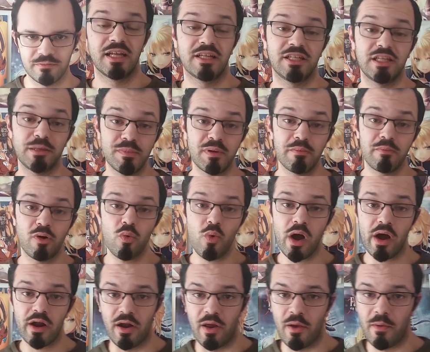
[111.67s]
Tip number
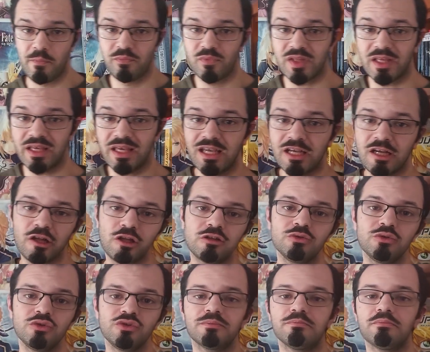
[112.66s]
1.
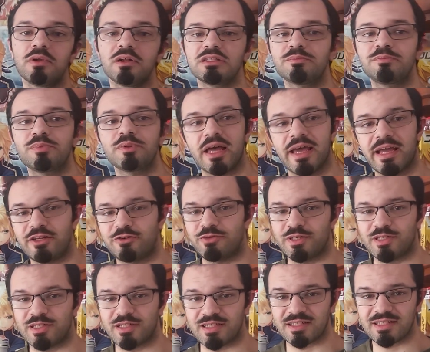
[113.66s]
Include multiple
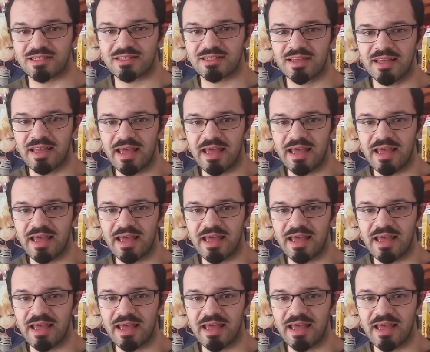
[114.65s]
entrances.